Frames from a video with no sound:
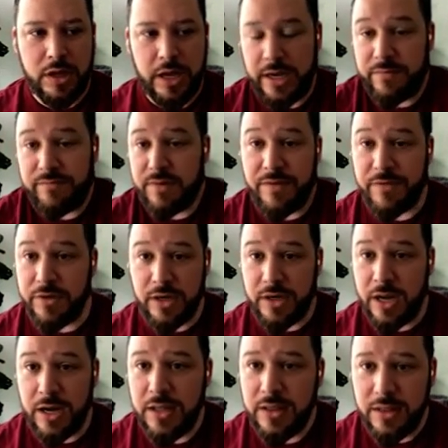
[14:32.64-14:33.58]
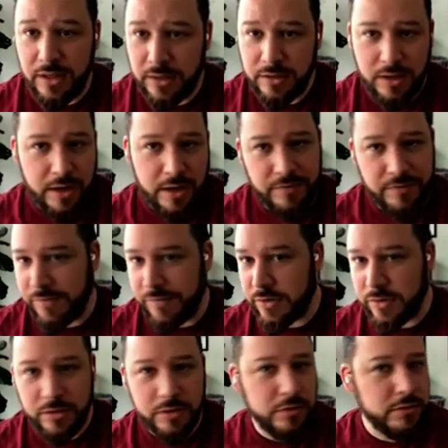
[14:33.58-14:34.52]
I've never done anything. I've
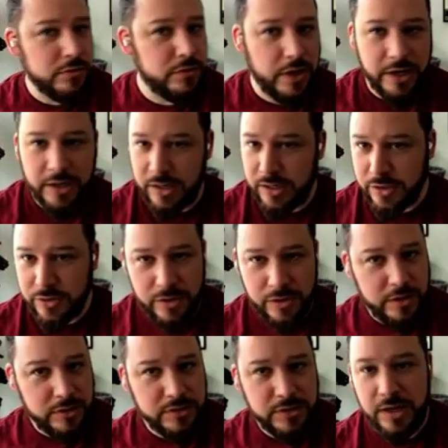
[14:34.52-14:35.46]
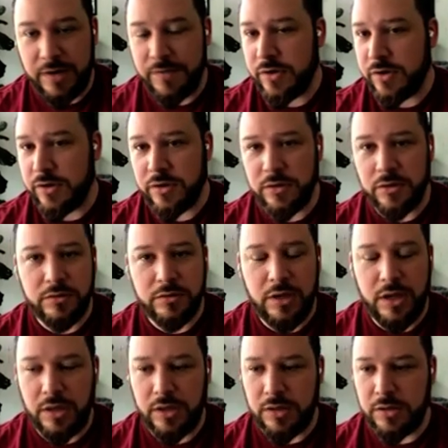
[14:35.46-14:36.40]
never tried any drugs. I never
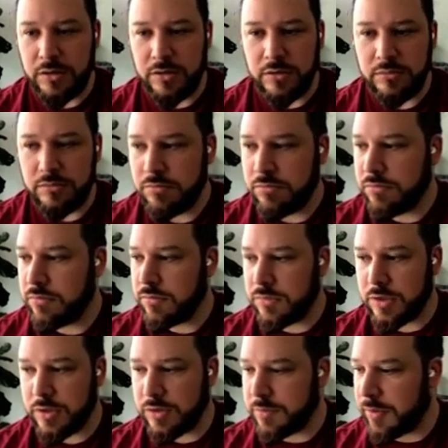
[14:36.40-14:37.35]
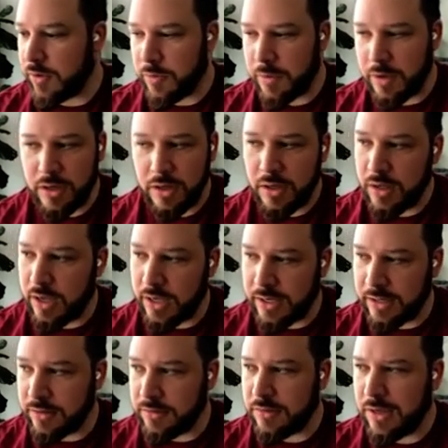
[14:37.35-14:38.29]
used marijuana.
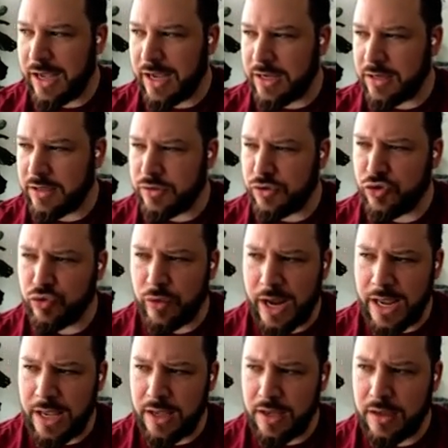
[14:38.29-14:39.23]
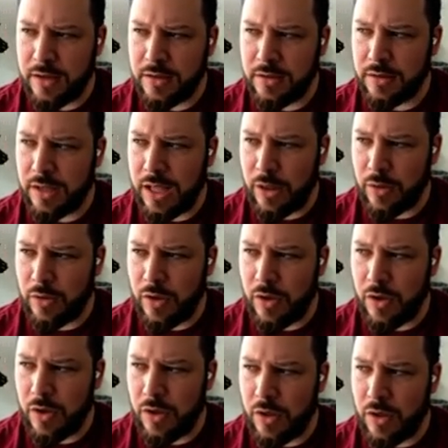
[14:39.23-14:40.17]
I drank
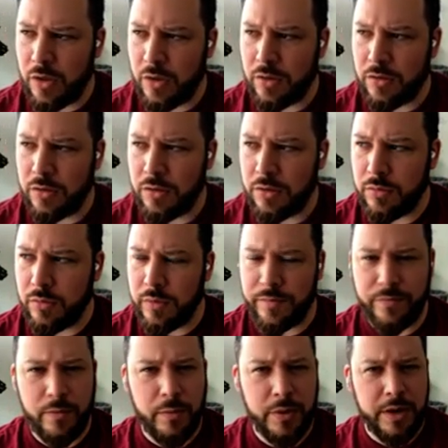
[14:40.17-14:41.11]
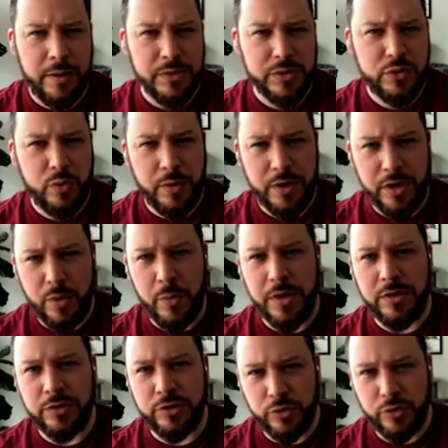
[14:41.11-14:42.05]
alcohol from when I was
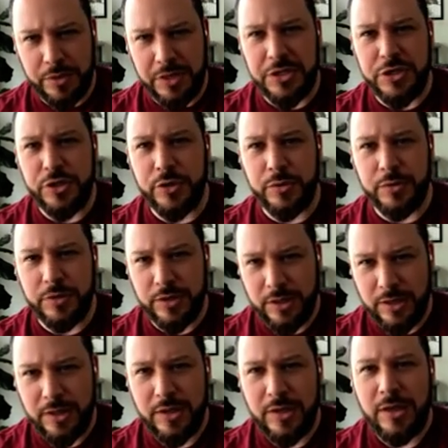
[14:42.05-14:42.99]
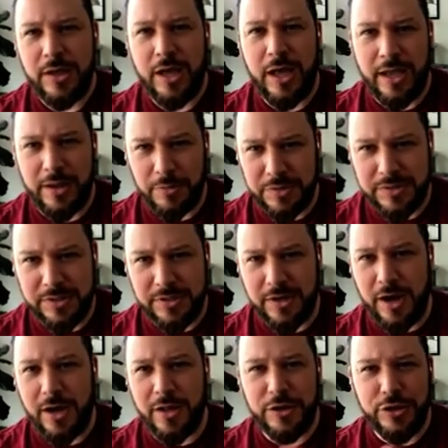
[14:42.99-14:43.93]
21 to 22. I was in
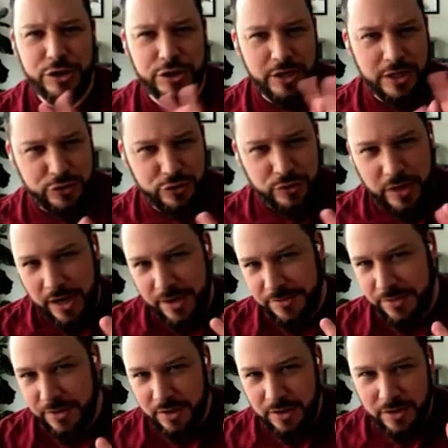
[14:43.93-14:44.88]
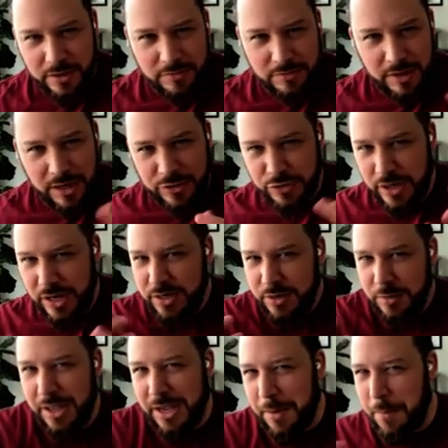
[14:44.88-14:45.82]
college and I tried
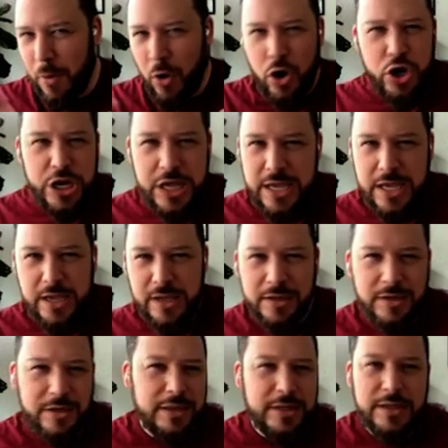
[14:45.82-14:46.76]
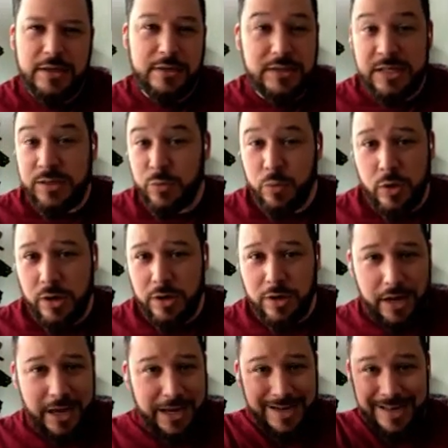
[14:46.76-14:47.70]
to like party. Didn't
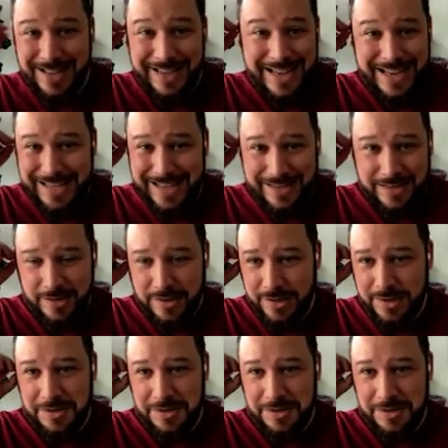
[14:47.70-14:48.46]
work. I didn't like it.